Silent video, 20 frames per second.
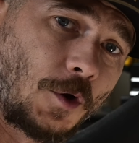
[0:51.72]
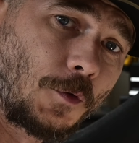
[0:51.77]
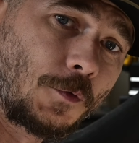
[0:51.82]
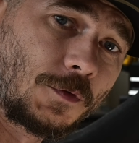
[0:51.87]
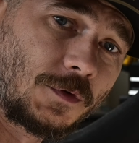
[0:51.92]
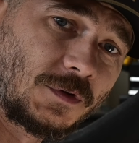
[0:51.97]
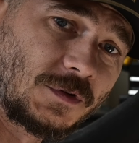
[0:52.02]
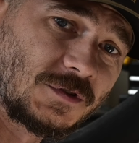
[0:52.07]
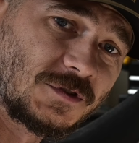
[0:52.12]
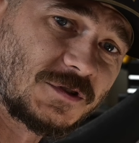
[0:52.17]

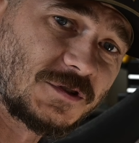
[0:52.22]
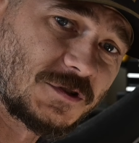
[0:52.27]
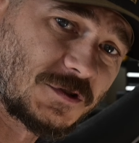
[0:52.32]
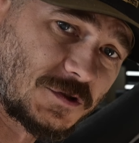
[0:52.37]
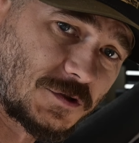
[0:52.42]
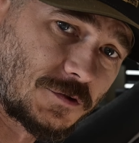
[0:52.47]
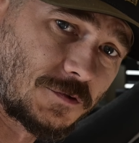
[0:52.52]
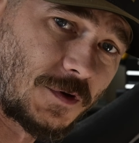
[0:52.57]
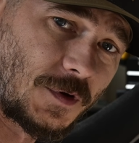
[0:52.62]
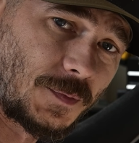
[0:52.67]
changed
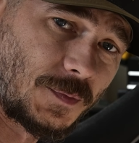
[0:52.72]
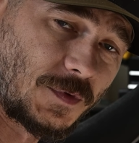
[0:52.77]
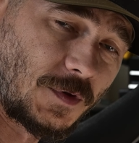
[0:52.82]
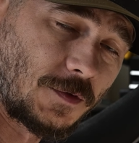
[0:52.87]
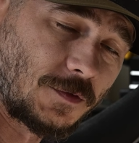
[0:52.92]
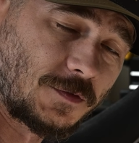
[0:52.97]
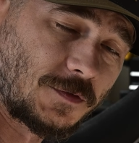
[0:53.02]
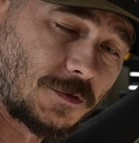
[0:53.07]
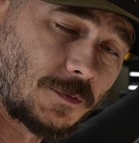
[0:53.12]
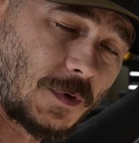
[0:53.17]
the
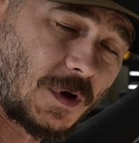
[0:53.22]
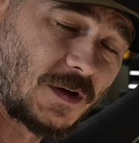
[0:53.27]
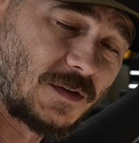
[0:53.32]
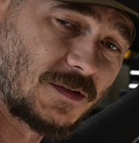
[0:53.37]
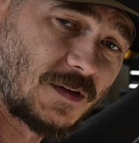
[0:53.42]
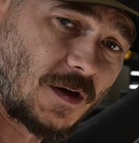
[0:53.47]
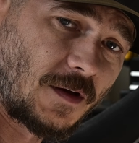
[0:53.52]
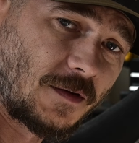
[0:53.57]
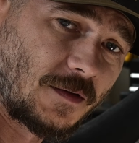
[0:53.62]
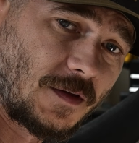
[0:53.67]

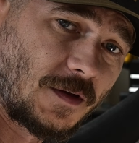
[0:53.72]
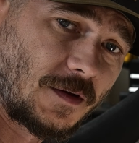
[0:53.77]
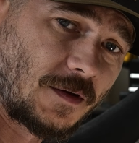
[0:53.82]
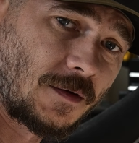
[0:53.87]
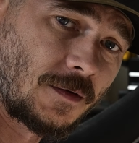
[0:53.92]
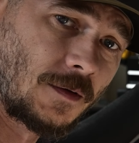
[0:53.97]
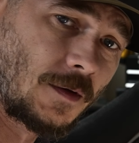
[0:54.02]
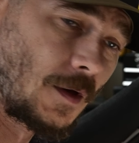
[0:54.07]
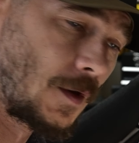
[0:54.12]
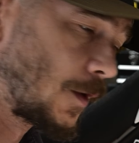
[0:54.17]
threads out of there.
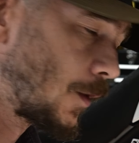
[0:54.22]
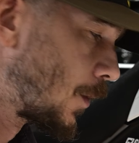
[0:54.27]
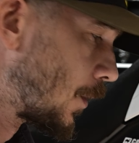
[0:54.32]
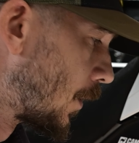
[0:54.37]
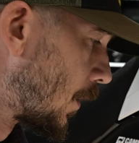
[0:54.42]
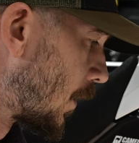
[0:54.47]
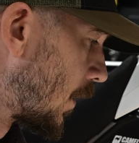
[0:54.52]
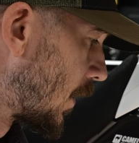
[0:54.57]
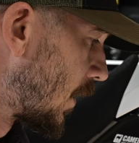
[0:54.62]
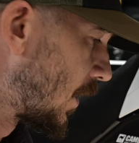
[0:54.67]

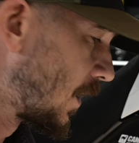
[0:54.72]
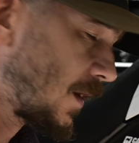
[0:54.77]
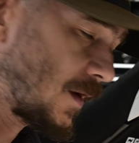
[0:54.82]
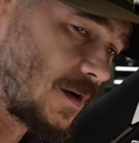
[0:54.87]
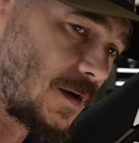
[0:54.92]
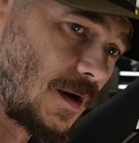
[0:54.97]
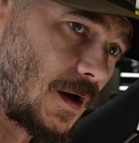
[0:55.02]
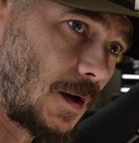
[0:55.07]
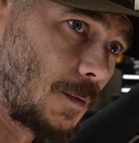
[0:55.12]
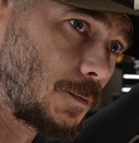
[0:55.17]

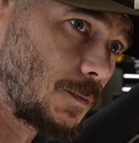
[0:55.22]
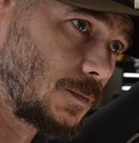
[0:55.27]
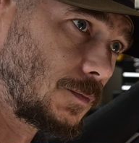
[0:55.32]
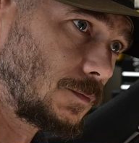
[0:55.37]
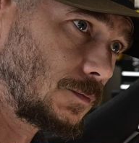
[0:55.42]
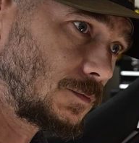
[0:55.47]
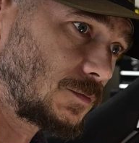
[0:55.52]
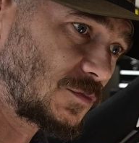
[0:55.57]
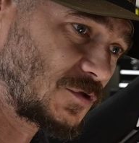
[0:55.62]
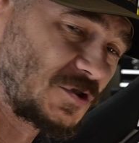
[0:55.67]
Ended up
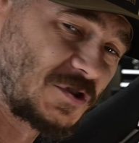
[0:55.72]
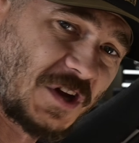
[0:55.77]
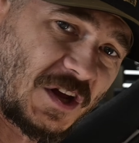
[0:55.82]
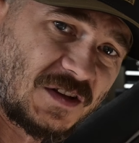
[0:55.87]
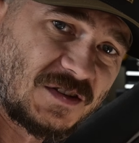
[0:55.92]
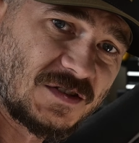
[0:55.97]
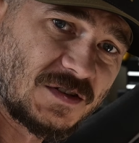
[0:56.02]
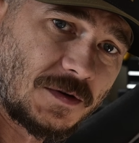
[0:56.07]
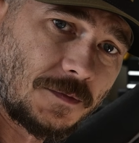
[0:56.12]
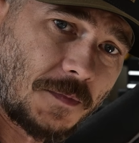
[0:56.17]

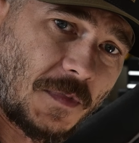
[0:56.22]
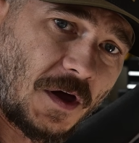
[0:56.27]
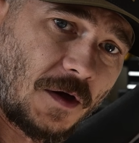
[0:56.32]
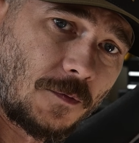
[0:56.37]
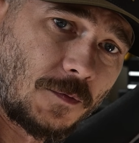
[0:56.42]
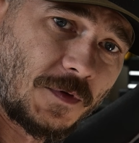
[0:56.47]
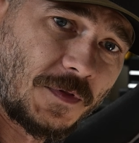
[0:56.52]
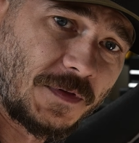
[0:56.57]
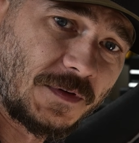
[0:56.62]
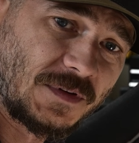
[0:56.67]
chasing them
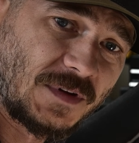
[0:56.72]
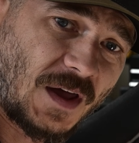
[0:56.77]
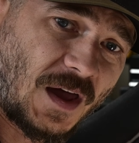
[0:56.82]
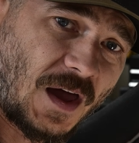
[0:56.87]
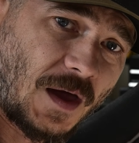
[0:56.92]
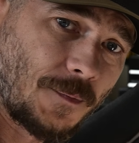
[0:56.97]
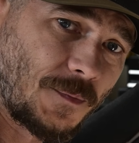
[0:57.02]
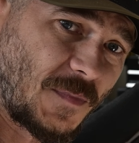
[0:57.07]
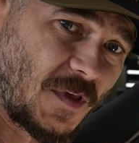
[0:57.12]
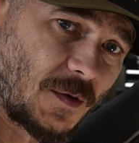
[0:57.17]
out with a
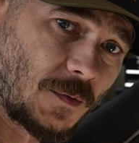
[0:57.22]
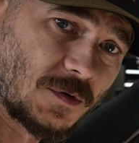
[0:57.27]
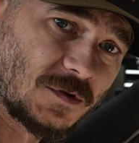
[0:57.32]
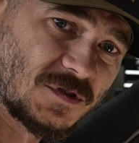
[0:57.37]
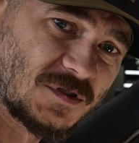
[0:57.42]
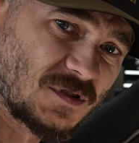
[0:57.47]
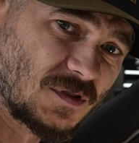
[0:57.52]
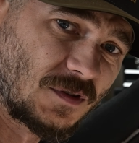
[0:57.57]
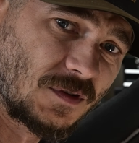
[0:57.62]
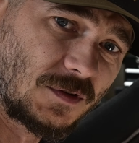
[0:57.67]
tap. They were
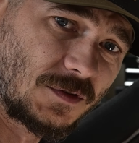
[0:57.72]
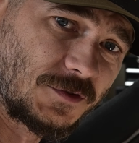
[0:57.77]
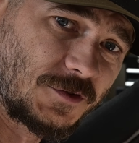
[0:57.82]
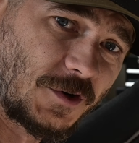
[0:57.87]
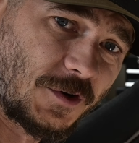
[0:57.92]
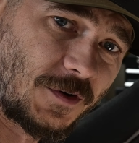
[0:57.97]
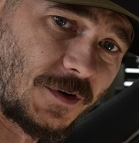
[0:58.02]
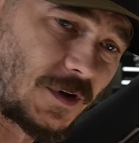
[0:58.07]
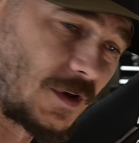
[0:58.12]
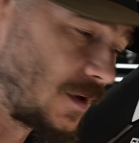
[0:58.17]
just a little
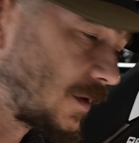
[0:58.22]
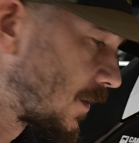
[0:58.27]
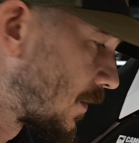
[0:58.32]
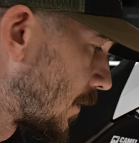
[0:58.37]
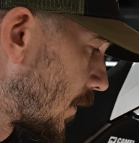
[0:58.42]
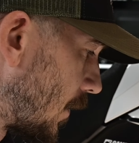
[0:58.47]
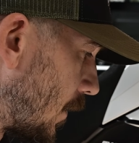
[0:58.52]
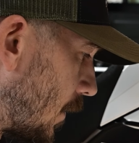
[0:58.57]
dirty,